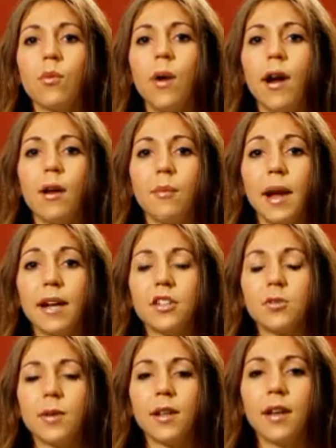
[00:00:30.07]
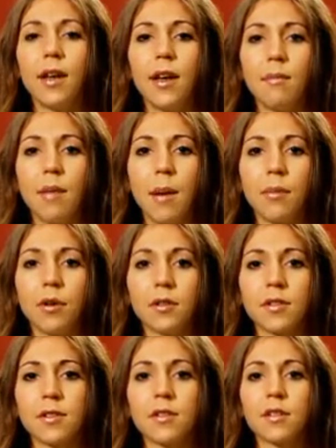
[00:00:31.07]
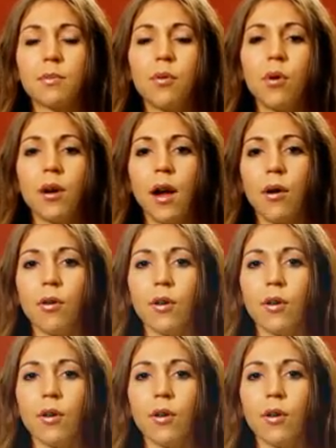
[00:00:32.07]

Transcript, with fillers: why our management and members support our